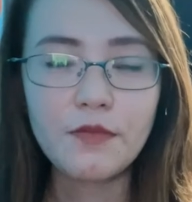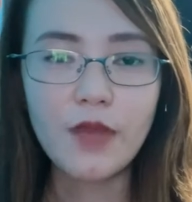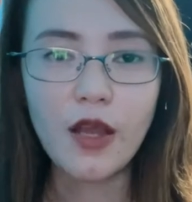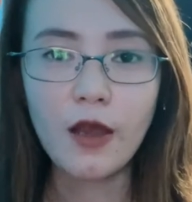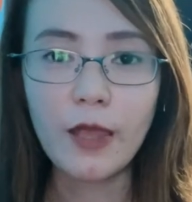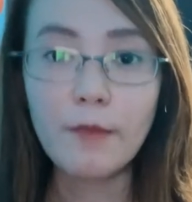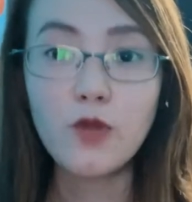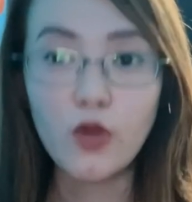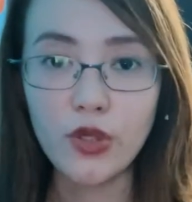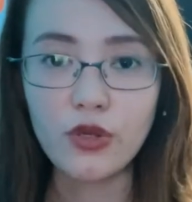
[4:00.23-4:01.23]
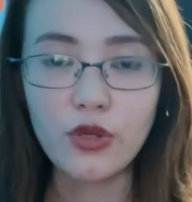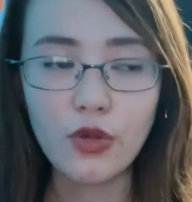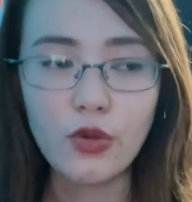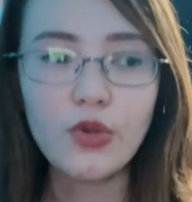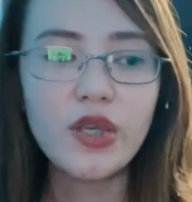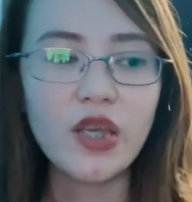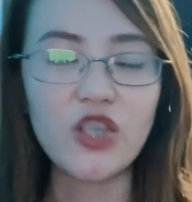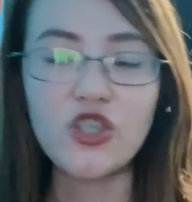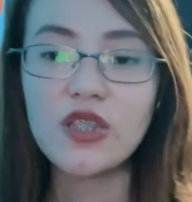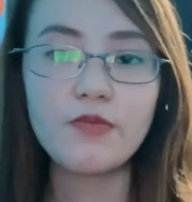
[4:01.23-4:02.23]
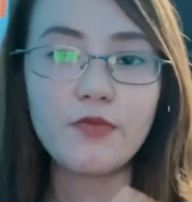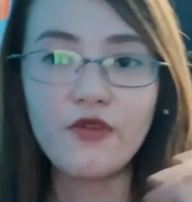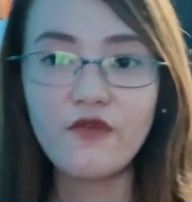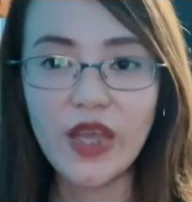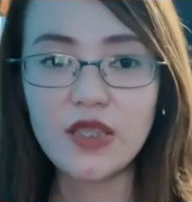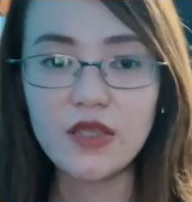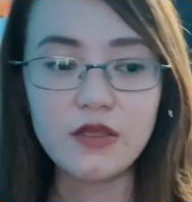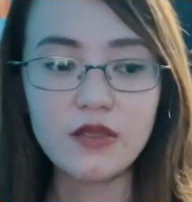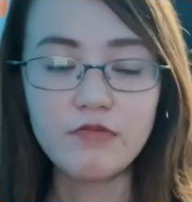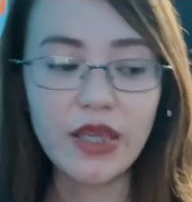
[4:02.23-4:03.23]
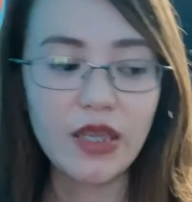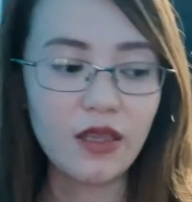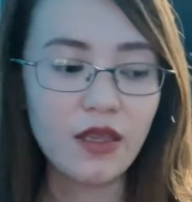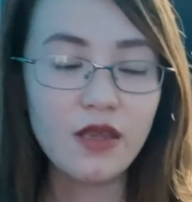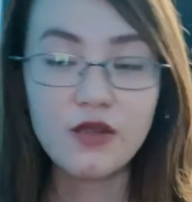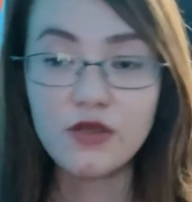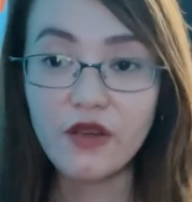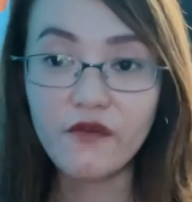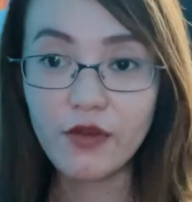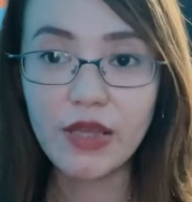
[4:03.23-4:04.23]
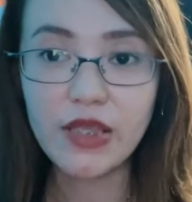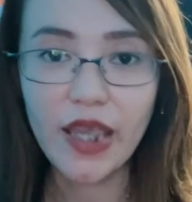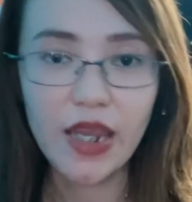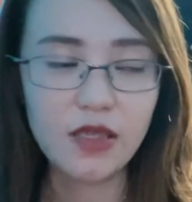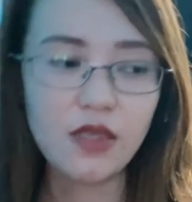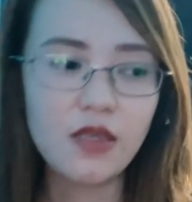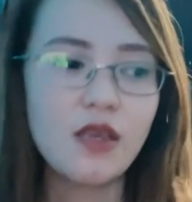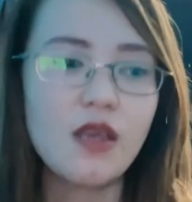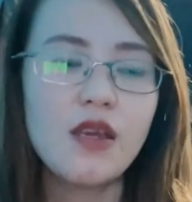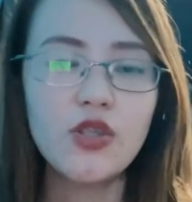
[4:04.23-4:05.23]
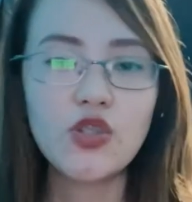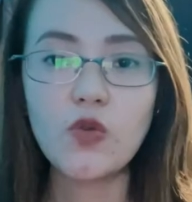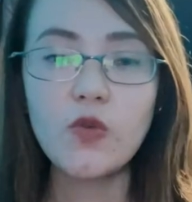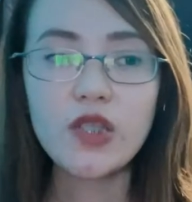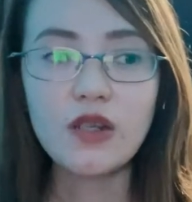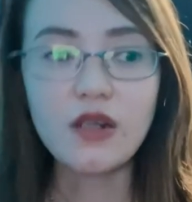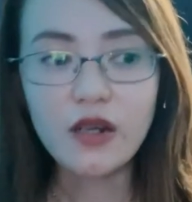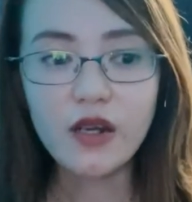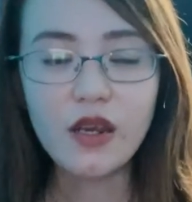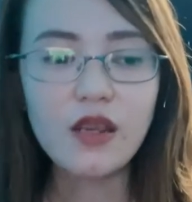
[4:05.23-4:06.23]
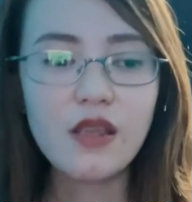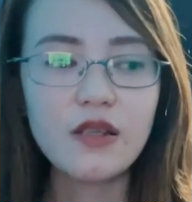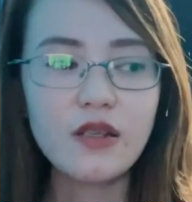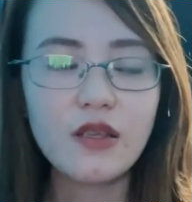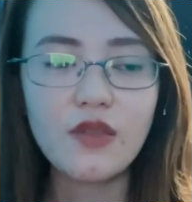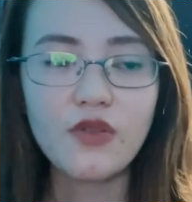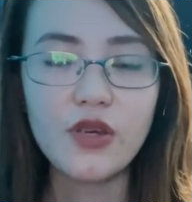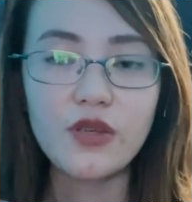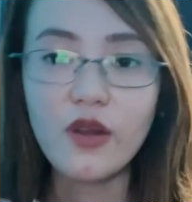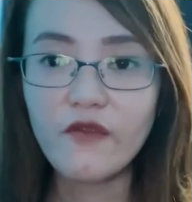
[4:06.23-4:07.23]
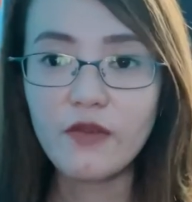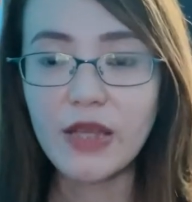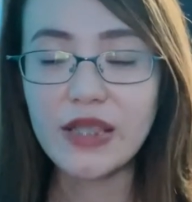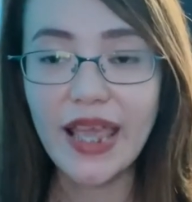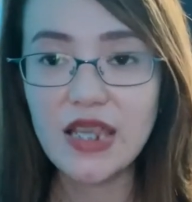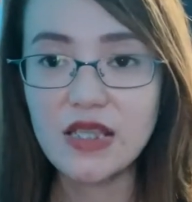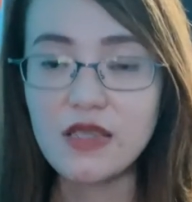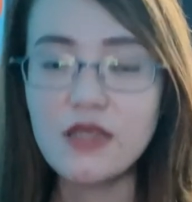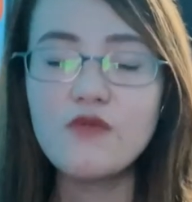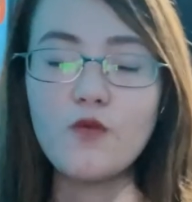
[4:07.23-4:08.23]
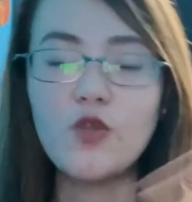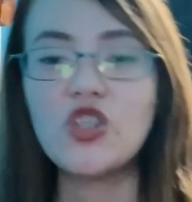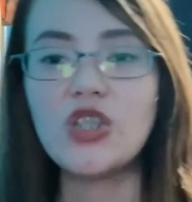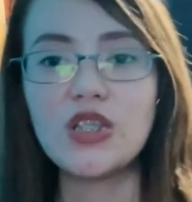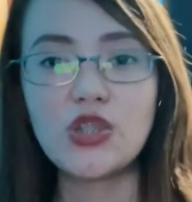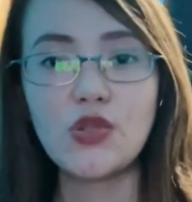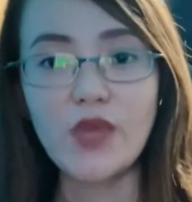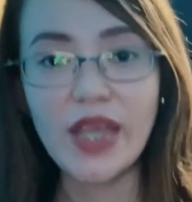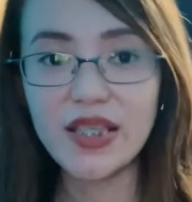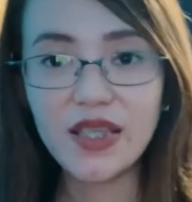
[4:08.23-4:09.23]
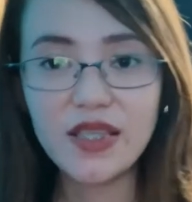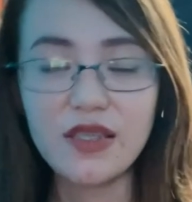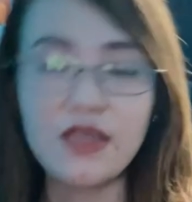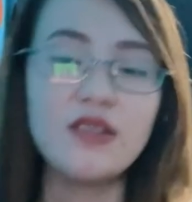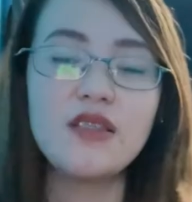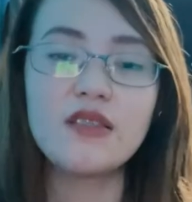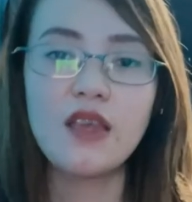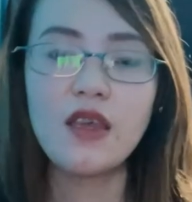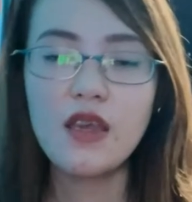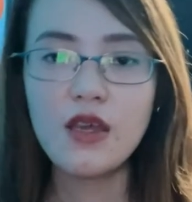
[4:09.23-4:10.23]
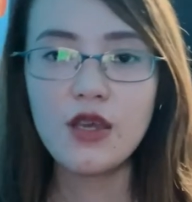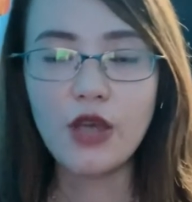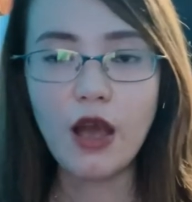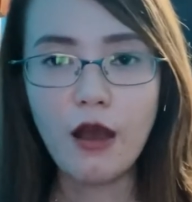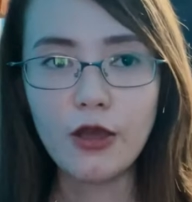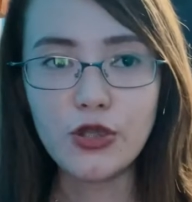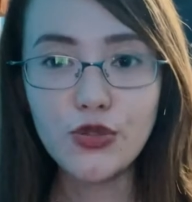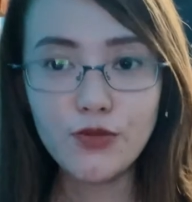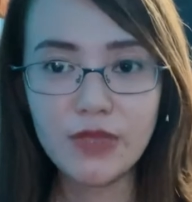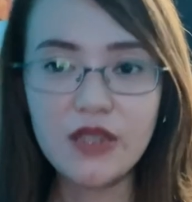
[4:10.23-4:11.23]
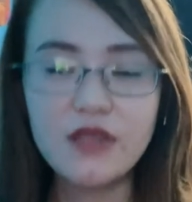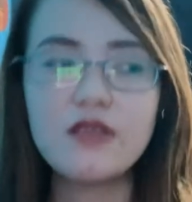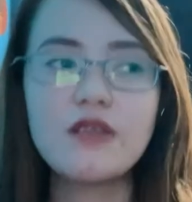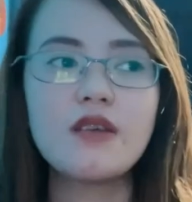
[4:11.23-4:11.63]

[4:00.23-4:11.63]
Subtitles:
employer ko. I just provided my government ID. So what are the government ID, which is yung SSS, UMID,